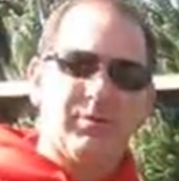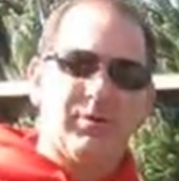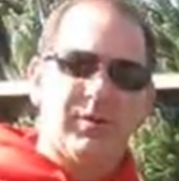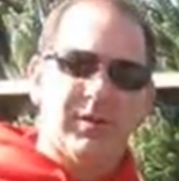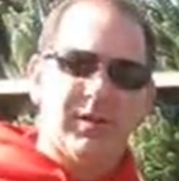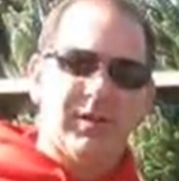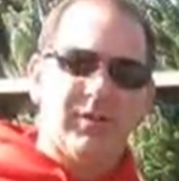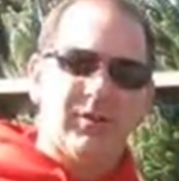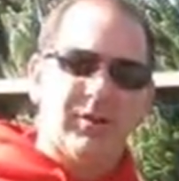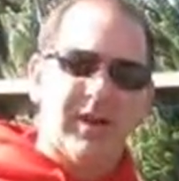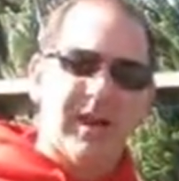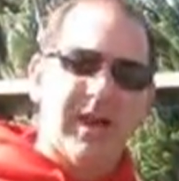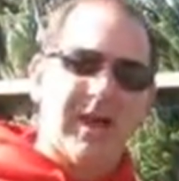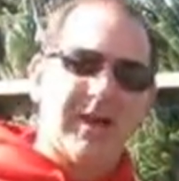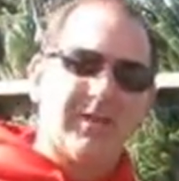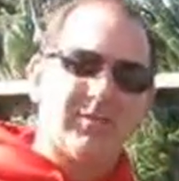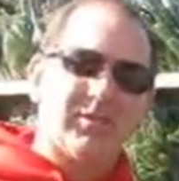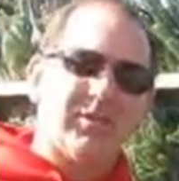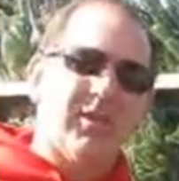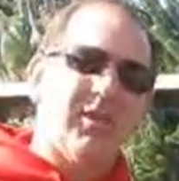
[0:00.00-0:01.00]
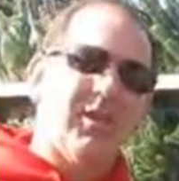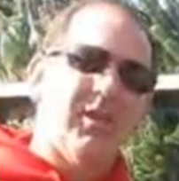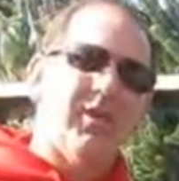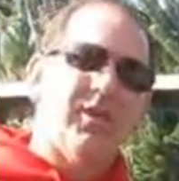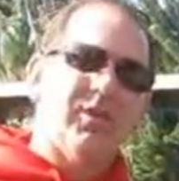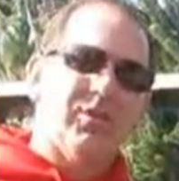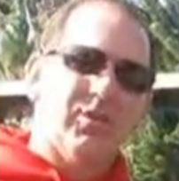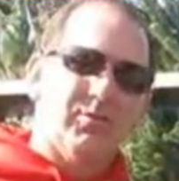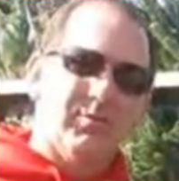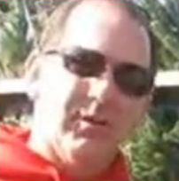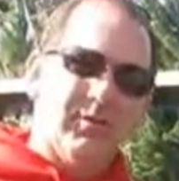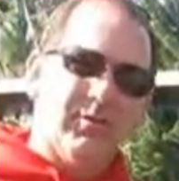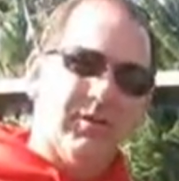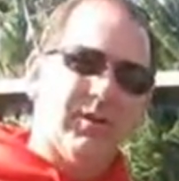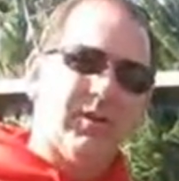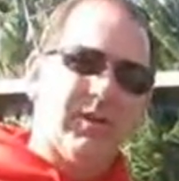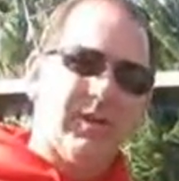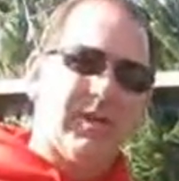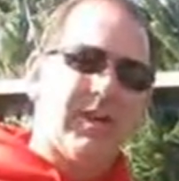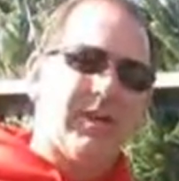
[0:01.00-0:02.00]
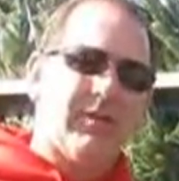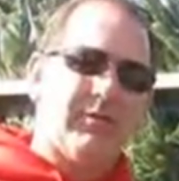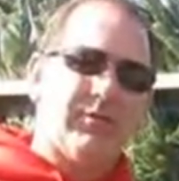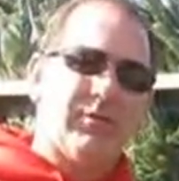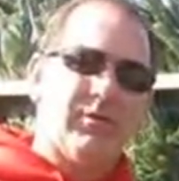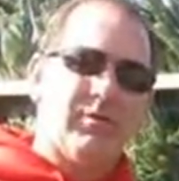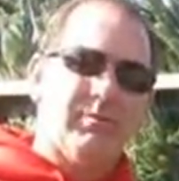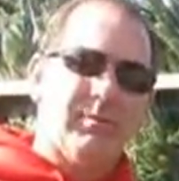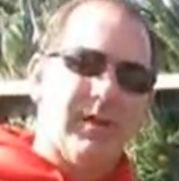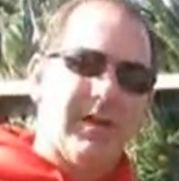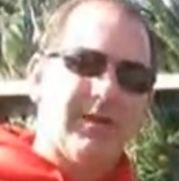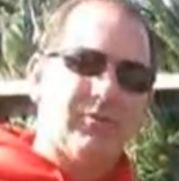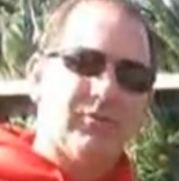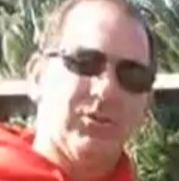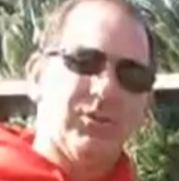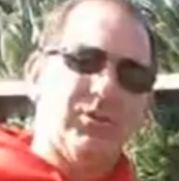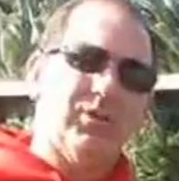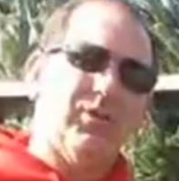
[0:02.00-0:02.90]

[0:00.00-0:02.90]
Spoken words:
put it in your house. So be really careful to measure.